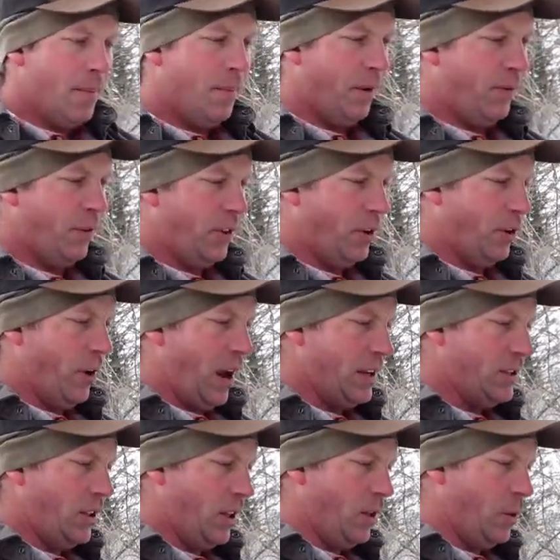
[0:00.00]
but for the
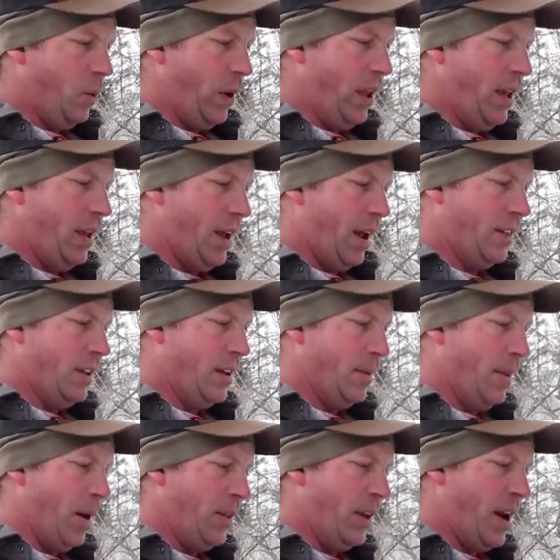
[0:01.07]
rest of the week, I think
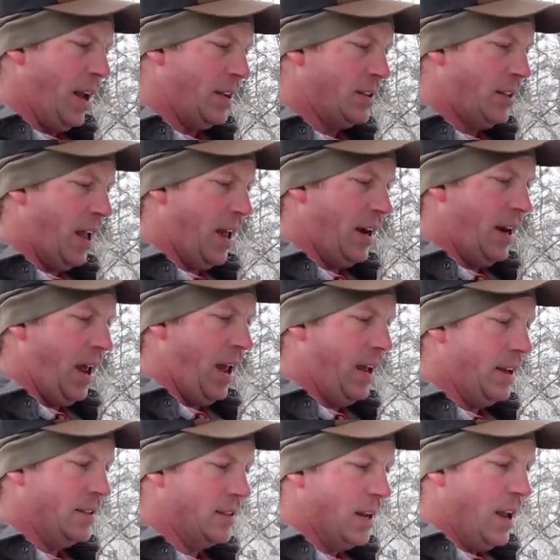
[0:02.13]
about the next 10
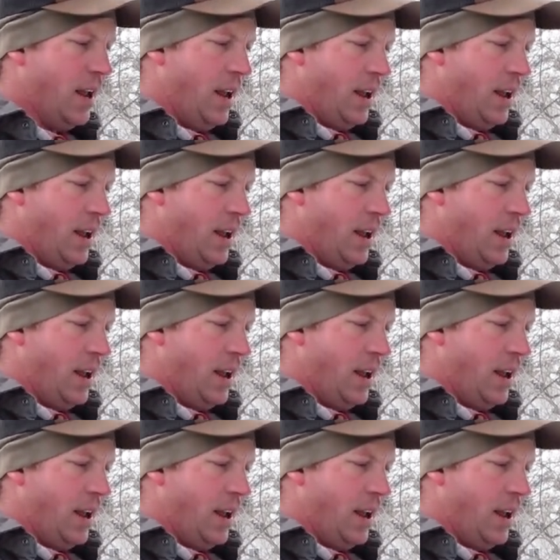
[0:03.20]
days,